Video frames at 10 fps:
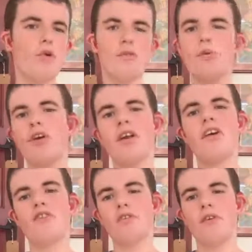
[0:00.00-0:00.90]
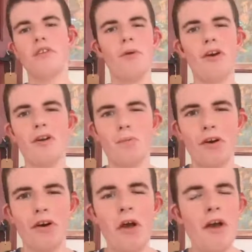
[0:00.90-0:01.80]
and put later in the
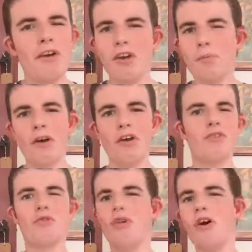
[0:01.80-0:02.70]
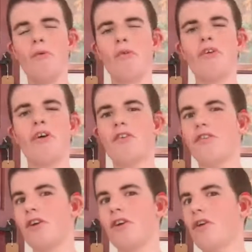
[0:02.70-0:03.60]
paper, page 12 or
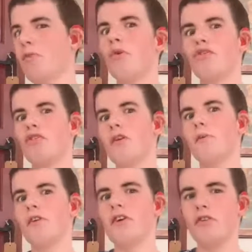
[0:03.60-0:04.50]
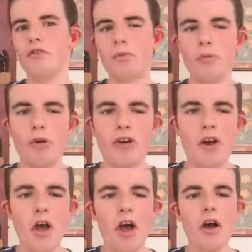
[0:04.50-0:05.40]
13, by which time a reader is
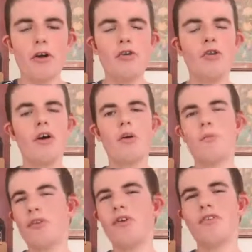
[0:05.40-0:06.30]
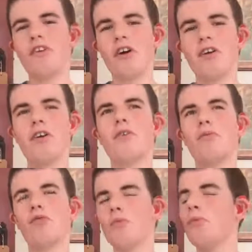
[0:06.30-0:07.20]
probably,
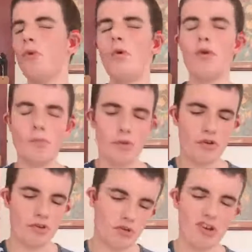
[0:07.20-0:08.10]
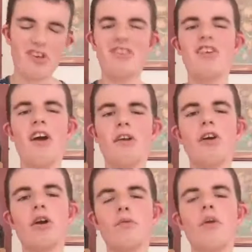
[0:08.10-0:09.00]
slightly sort of bored and probably just quickly
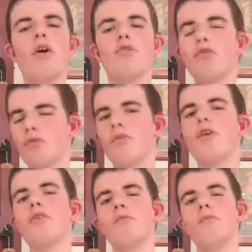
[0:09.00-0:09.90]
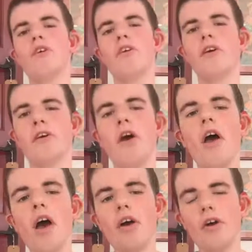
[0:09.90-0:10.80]
scanning over articles rather than reading
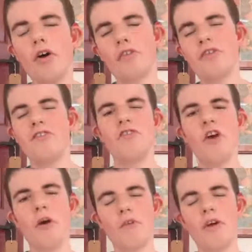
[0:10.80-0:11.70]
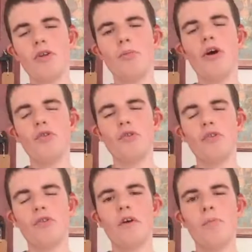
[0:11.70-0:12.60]
an article in depth like they might do on
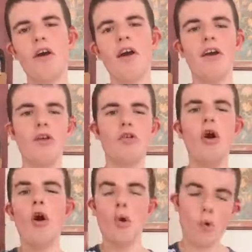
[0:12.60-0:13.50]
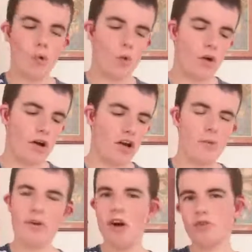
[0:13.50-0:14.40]
the front page. Or
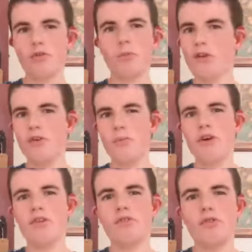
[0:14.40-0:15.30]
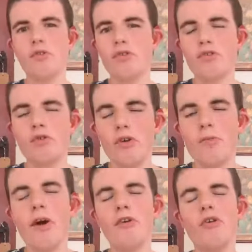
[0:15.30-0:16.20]
an article might not appear at all, a
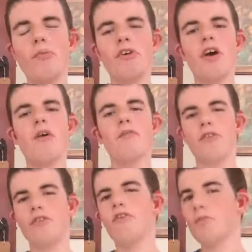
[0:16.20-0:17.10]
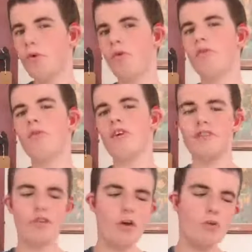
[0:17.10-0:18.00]
story might not be covered, and it's important that we
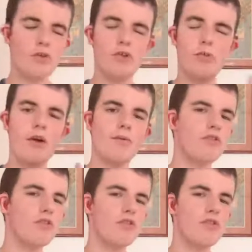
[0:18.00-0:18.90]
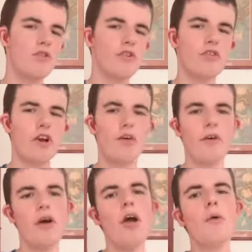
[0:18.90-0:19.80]
understand what newspapers do choose to
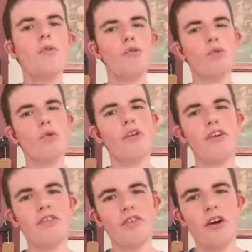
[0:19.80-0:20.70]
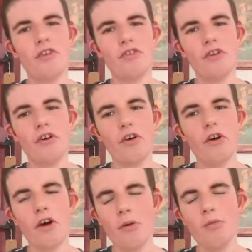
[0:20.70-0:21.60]
cover, but also what they decide
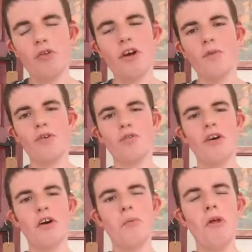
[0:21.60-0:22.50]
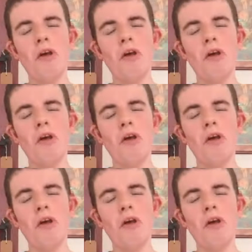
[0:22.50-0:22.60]
to not cover as well.